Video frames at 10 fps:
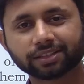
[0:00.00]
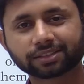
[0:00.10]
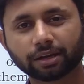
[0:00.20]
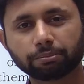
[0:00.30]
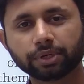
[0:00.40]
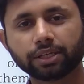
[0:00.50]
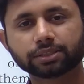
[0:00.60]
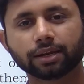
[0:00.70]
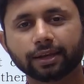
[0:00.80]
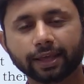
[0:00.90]
companies are
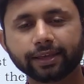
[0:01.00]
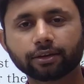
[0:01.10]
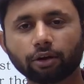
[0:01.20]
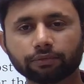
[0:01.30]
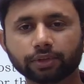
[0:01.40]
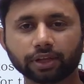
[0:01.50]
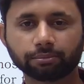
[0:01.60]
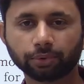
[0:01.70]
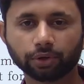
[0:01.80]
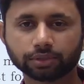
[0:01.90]
laying off their
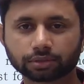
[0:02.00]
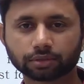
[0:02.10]
employees.